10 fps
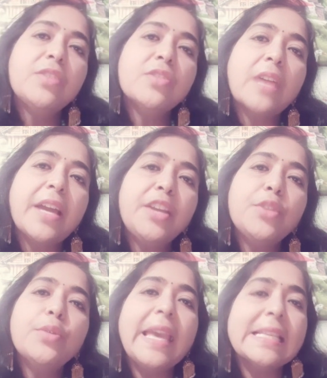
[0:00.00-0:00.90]
try
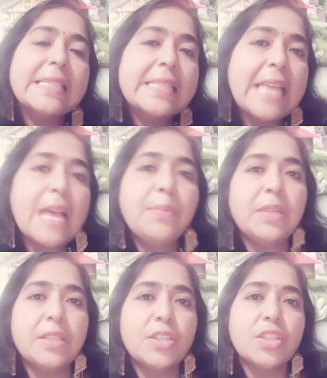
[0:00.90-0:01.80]
to
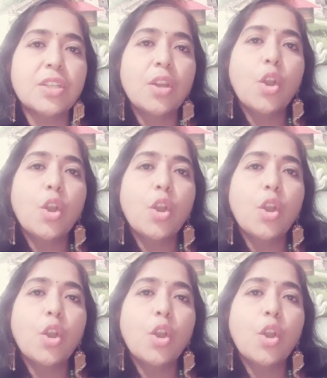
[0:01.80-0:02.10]
establish